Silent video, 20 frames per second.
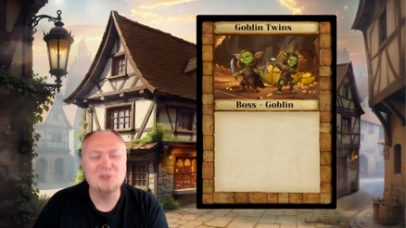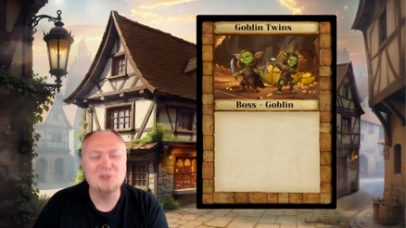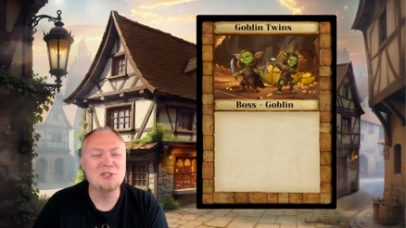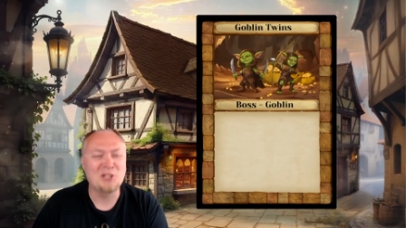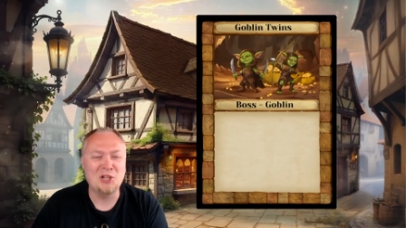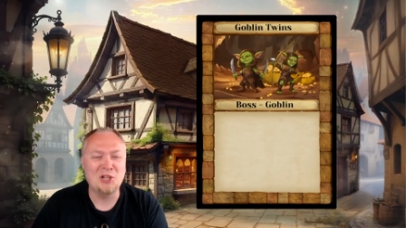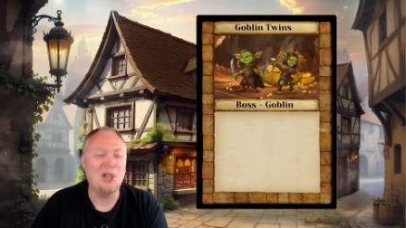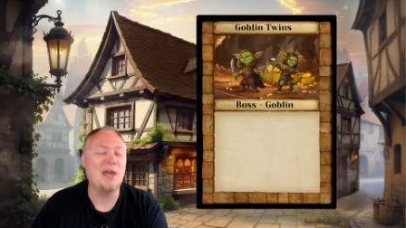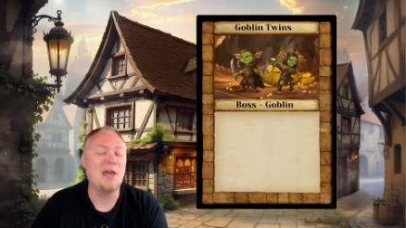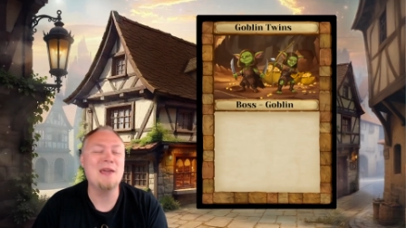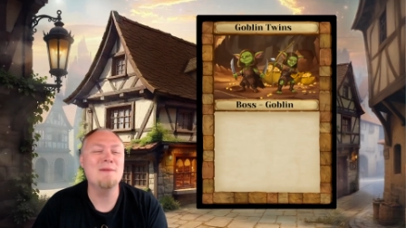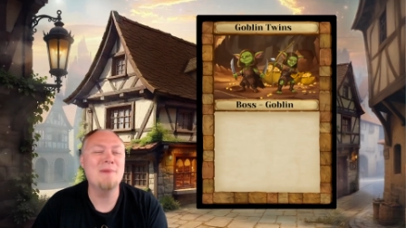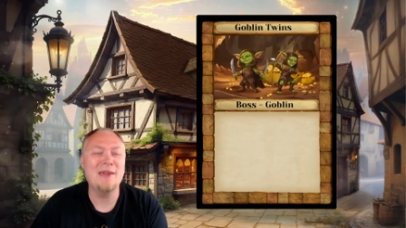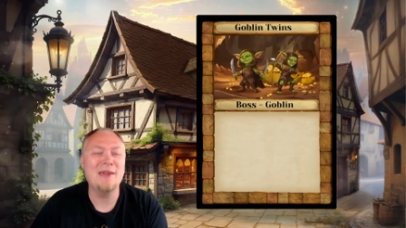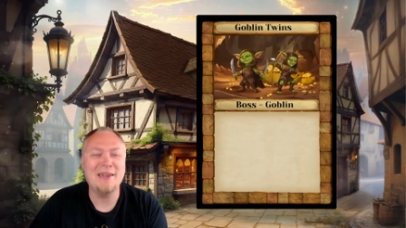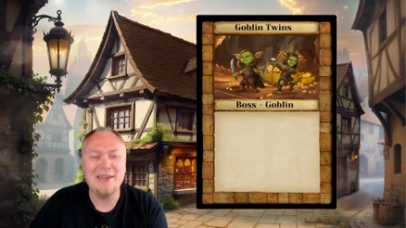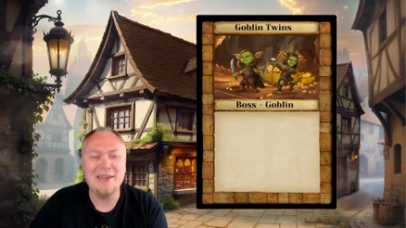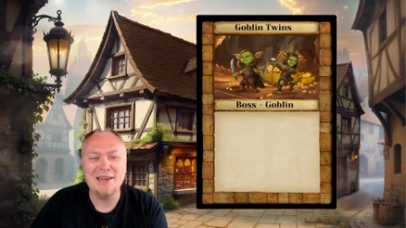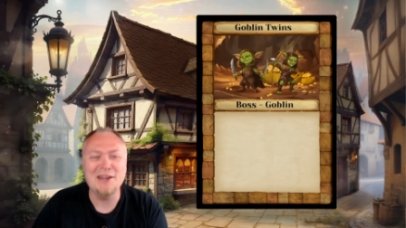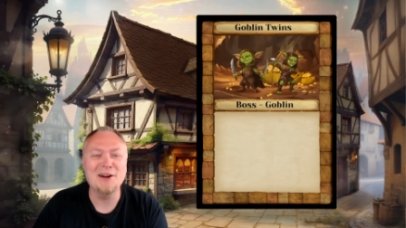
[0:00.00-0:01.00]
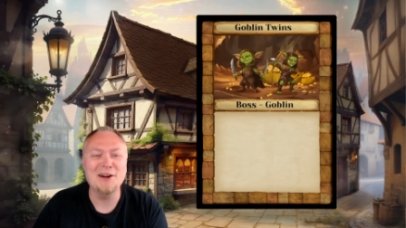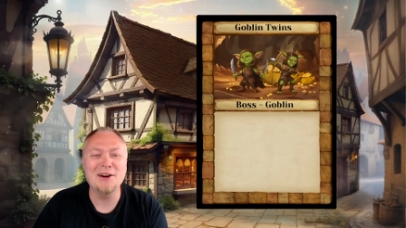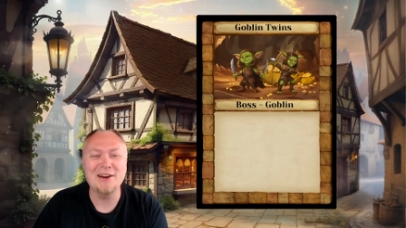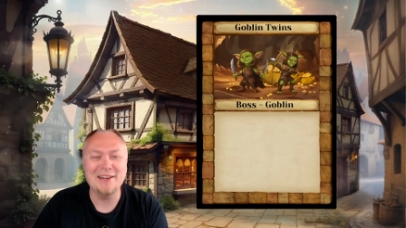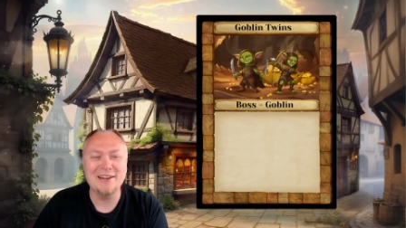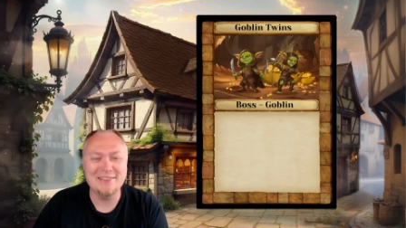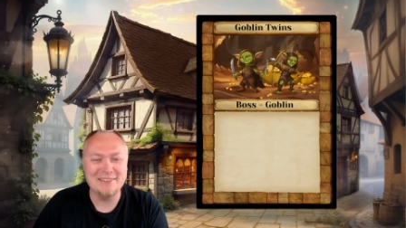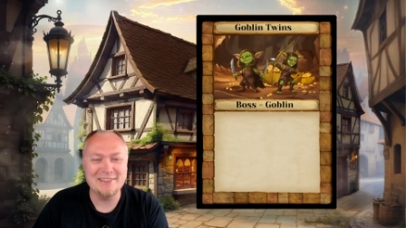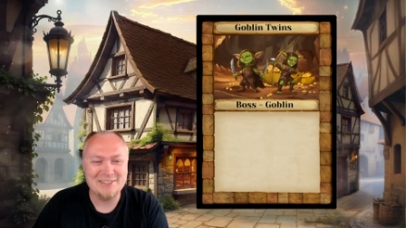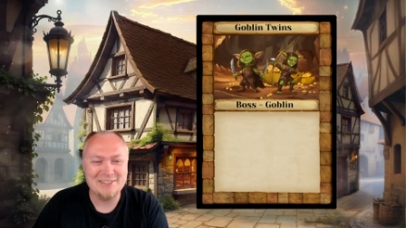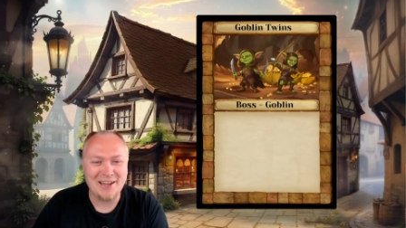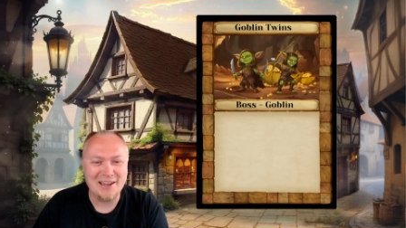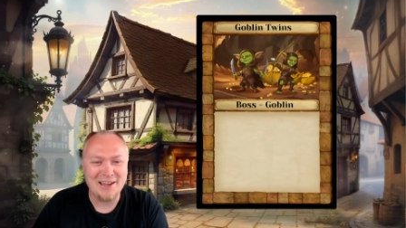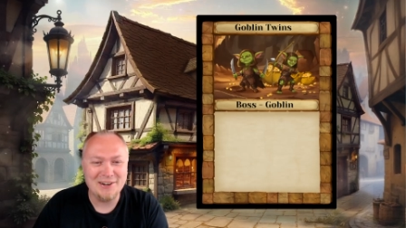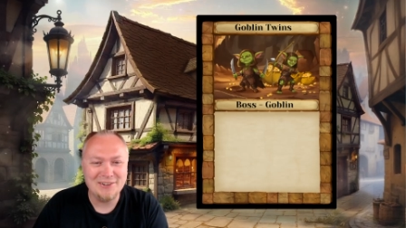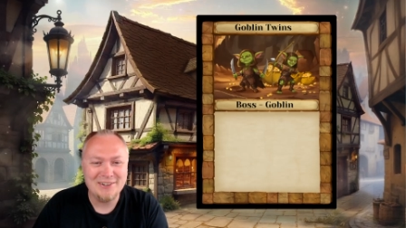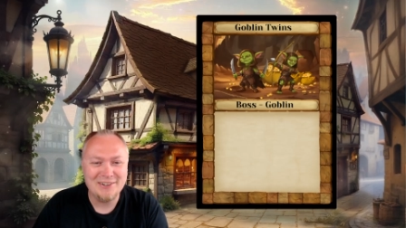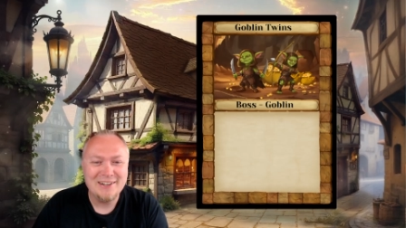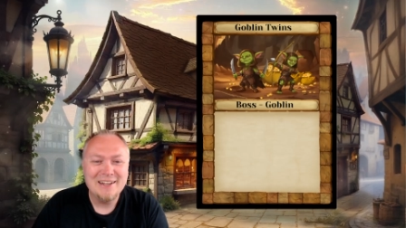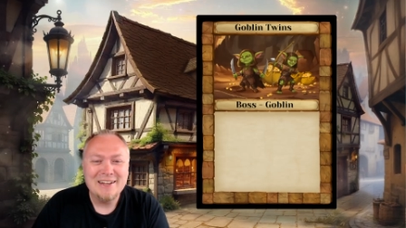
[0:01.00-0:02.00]
claiming here in the
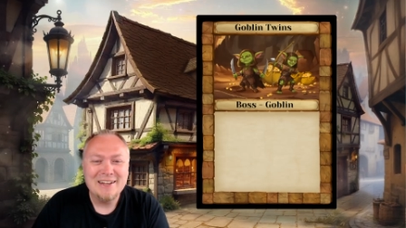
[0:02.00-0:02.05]
title?